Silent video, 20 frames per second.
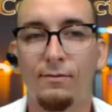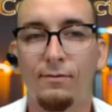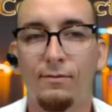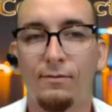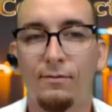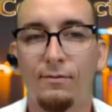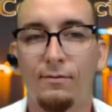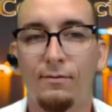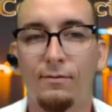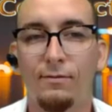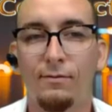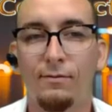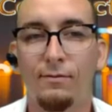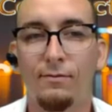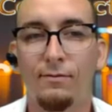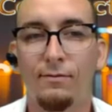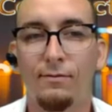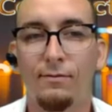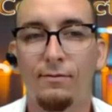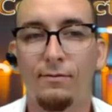
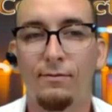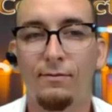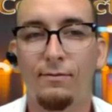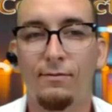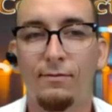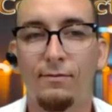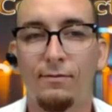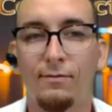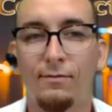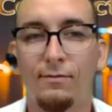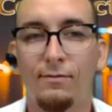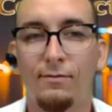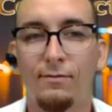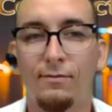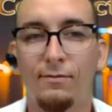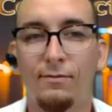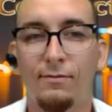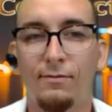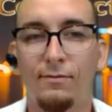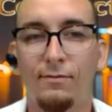
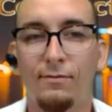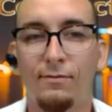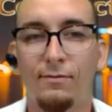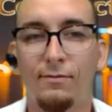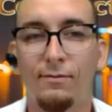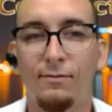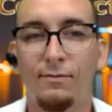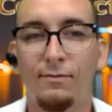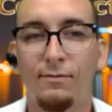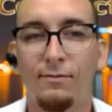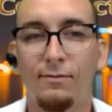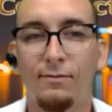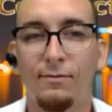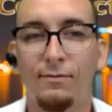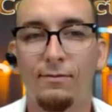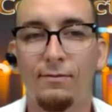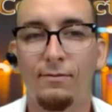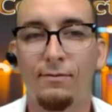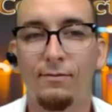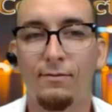
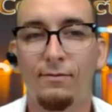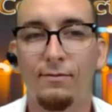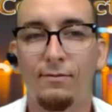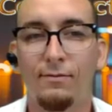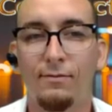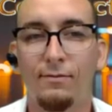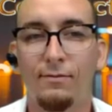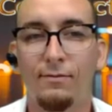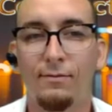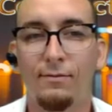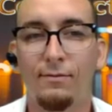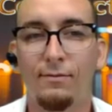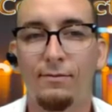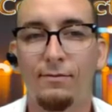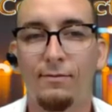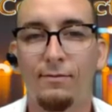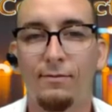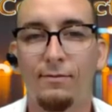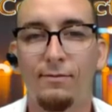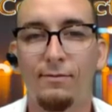
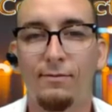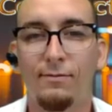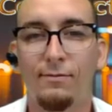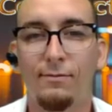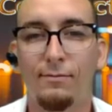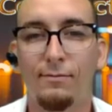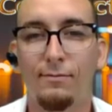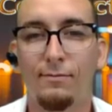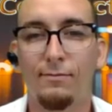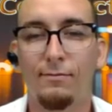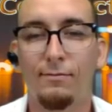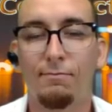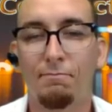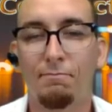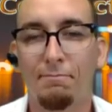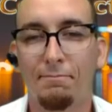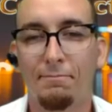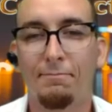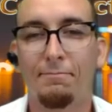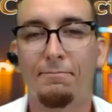
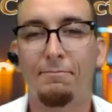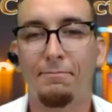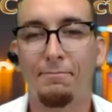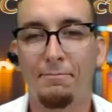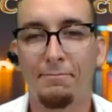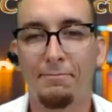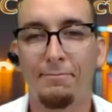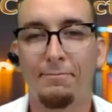No words are spoken by the person on screen.